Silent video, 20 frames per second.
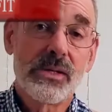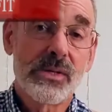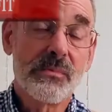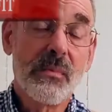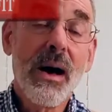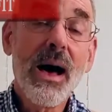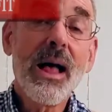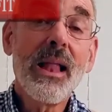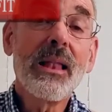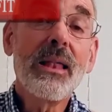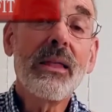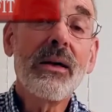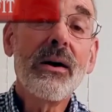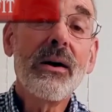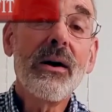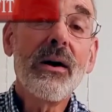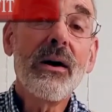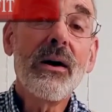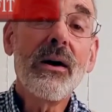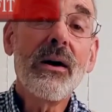'cause my
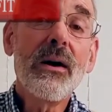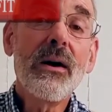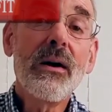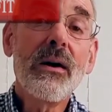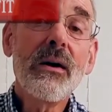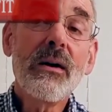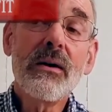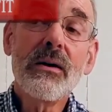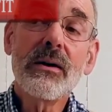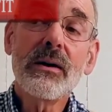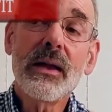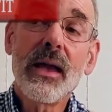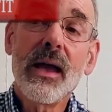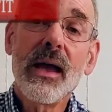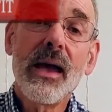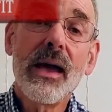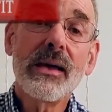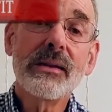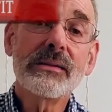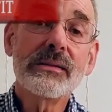luck
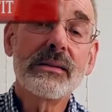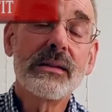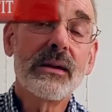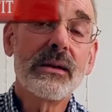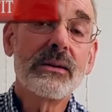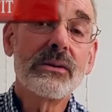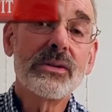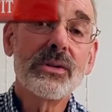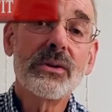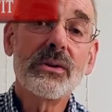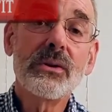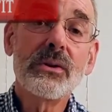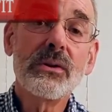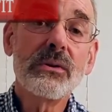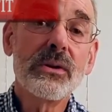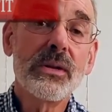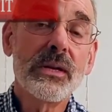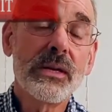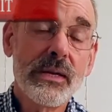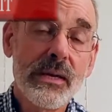has done
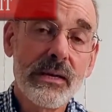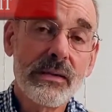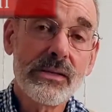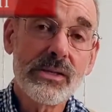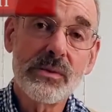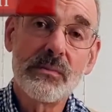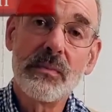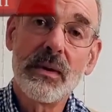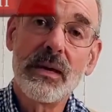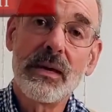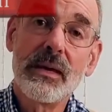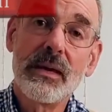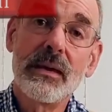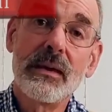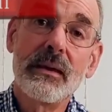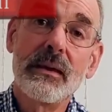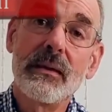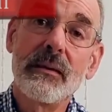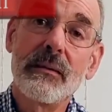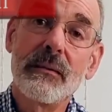turned against
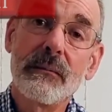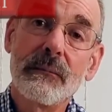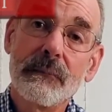me.